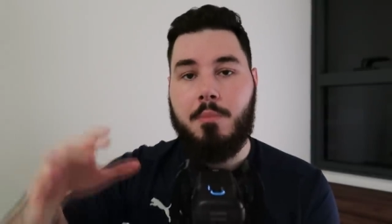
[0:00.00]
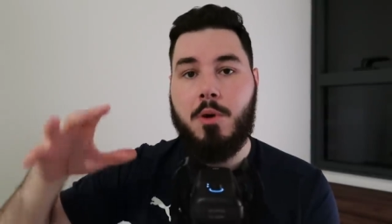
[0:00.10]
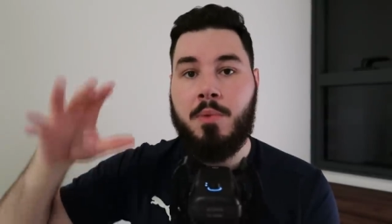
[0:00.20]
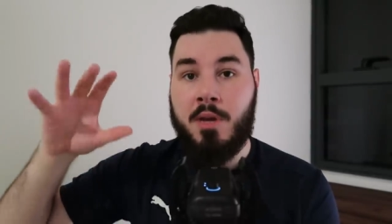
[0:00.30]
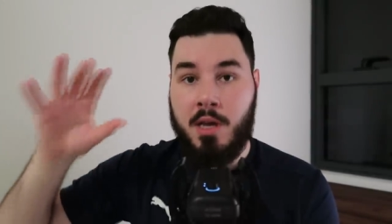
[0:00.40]

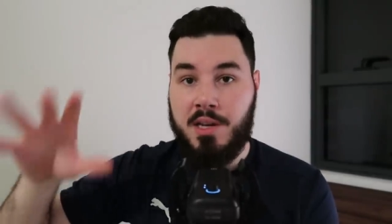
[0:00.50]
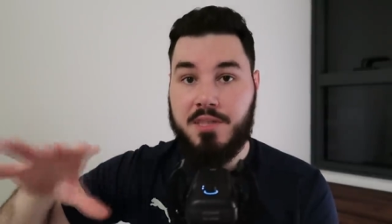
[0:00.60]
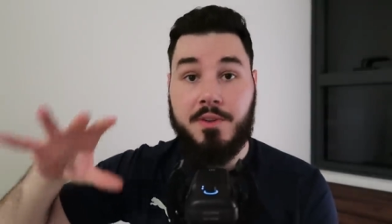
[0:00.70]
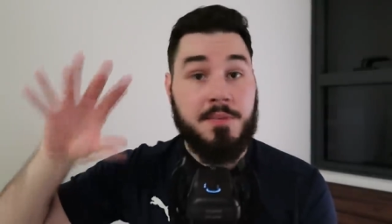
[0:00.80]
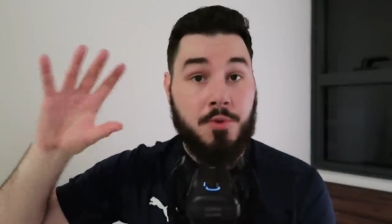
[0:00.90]
but because
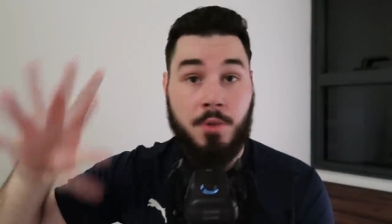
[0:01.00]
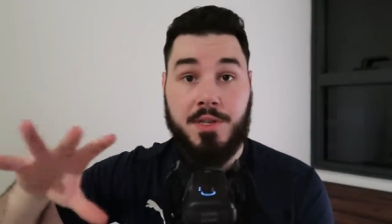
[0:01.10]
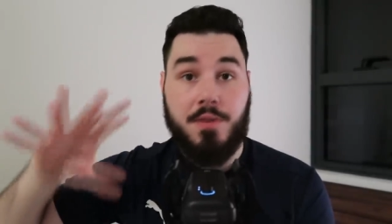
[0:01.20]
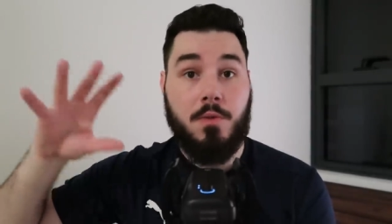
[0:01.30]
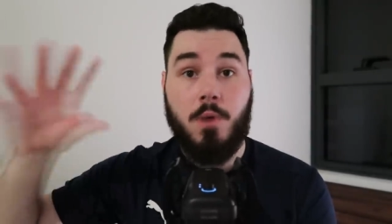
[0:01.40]
of its
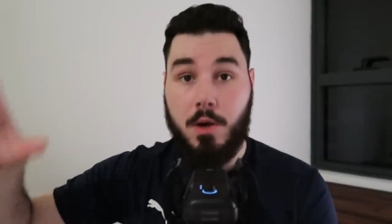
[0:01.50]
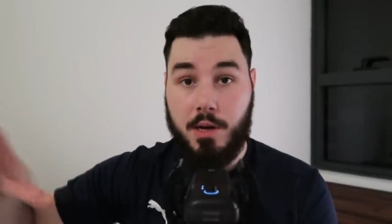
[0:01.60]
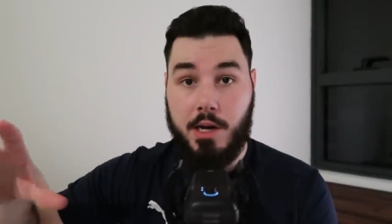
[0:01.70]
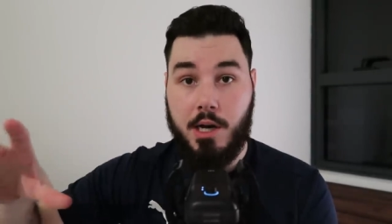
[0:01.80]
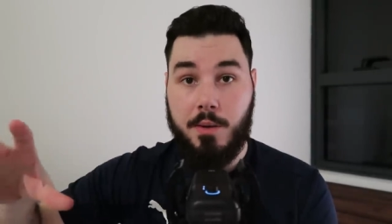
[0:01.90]
promise of the
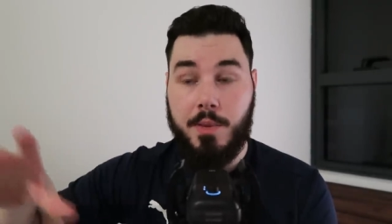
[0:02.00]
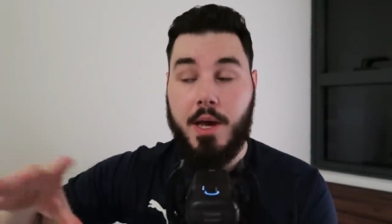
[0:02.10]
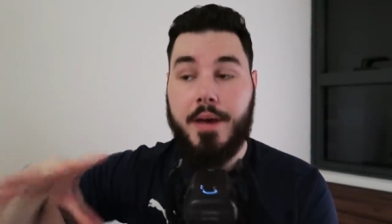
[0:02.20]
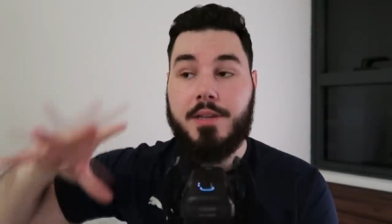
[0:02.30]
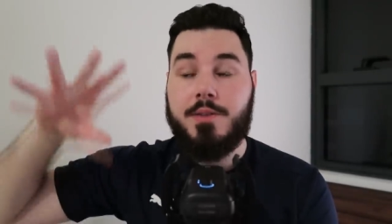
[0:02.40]
World Cup,
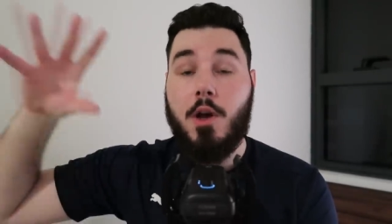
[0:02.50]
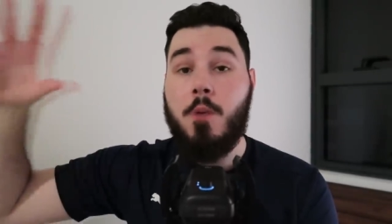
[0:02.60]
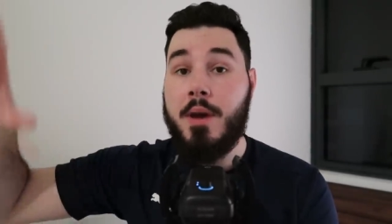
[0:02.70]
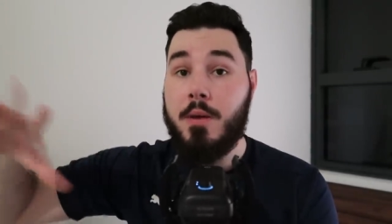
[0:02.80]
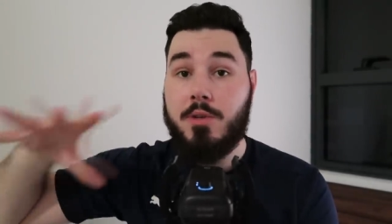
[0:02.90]
so
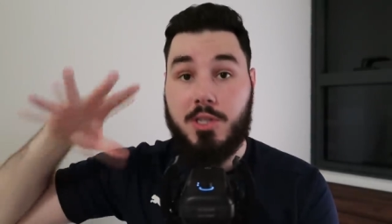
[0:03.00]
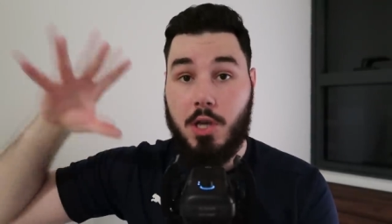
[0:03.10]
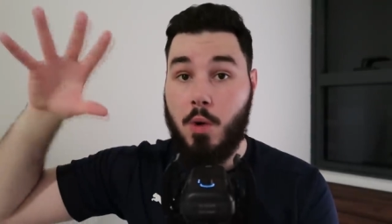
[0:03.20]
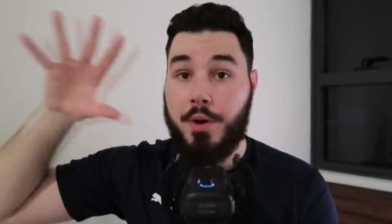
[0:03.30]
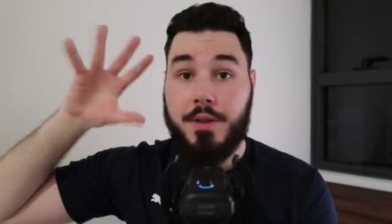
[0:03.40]
many were
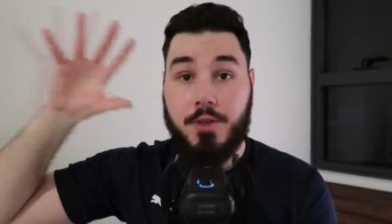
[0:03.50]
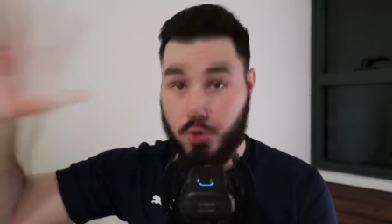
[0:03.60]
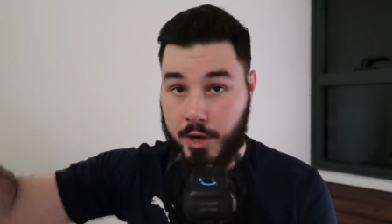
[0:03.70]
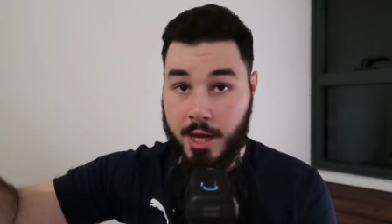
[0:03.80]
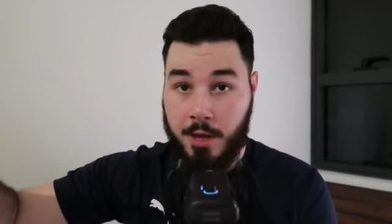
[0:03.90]
sold on the
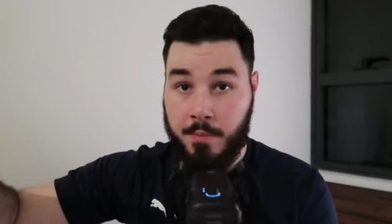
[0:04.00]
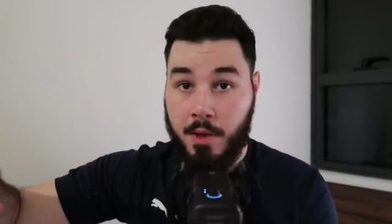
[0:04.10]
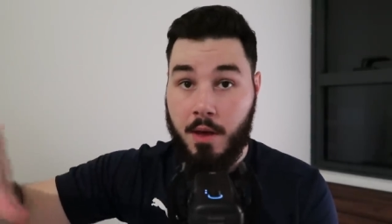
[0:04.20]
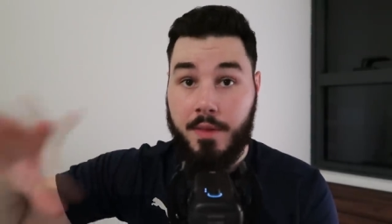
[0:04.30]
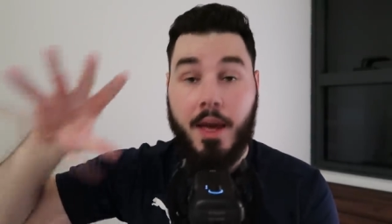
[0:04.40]
dream
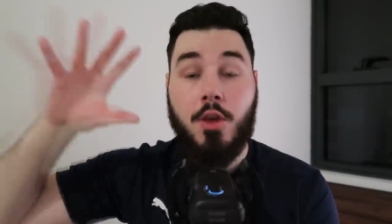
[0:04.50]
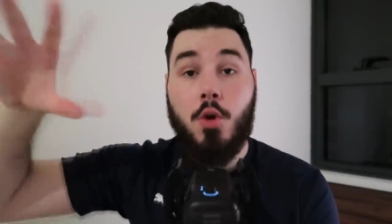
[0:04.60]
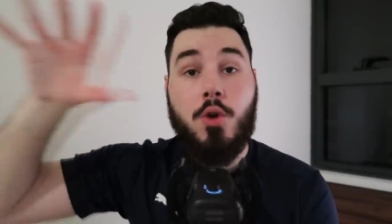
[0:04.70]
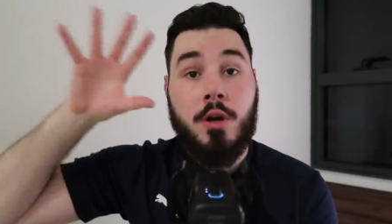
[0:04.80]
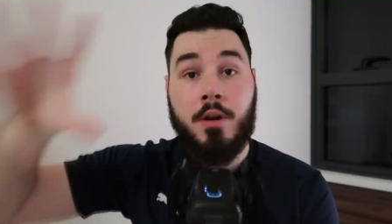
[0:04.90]
that
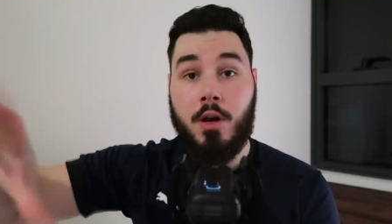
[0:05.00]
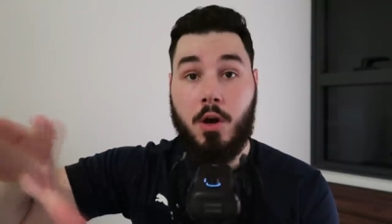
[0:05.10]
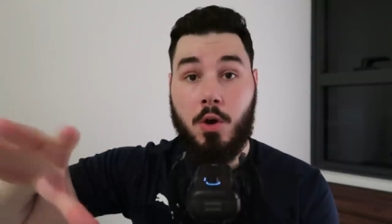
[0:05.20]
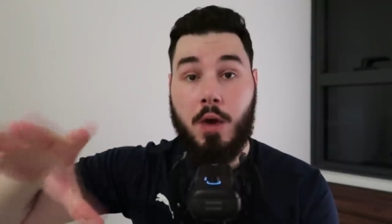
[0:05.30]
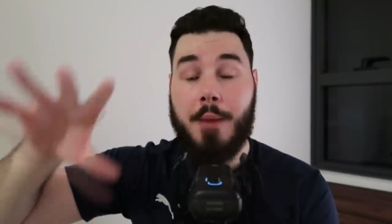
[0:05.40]
you can
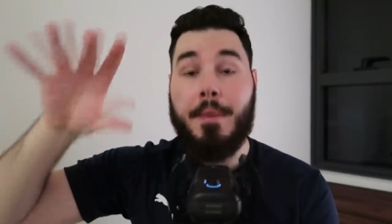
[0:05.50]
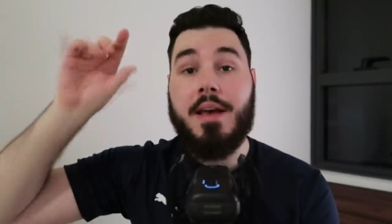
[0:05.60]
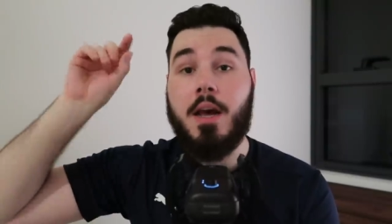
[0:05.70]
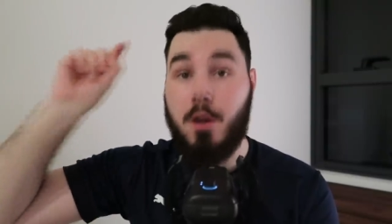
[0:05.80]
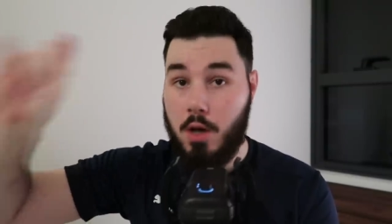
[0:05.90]
go and
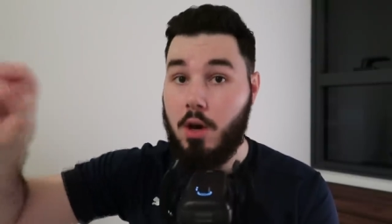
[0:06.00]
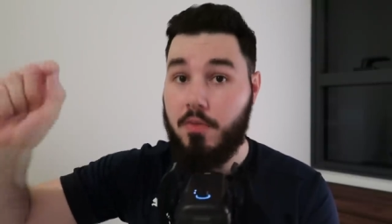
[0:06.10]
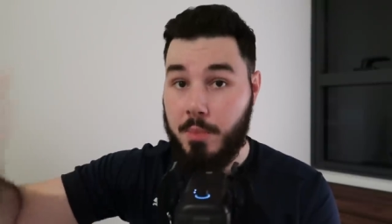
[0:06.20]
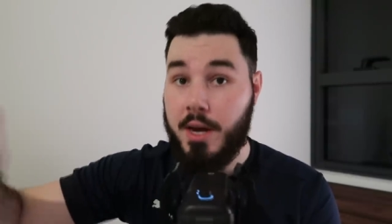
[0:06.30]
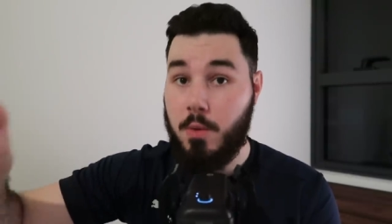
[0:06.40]
make a lot
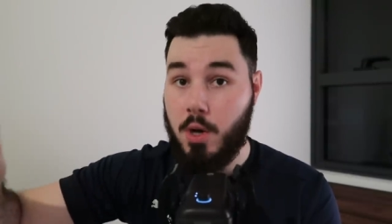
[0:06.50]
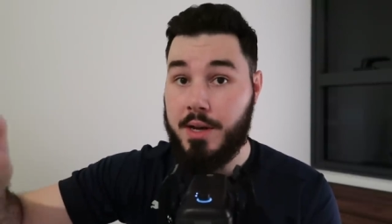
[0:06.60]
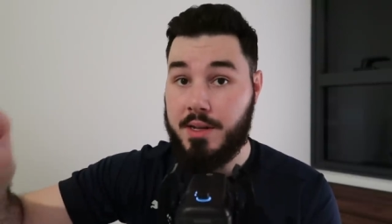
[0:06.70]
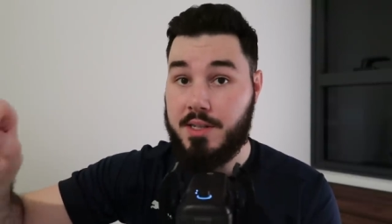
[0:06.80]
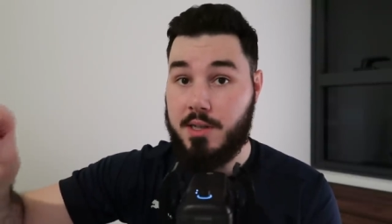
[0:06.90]
of money
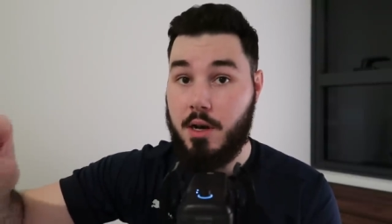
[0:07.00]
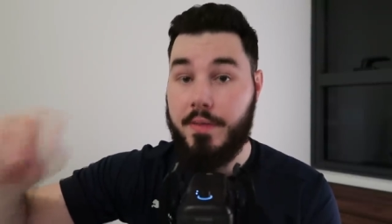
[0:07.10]
working in Qatar.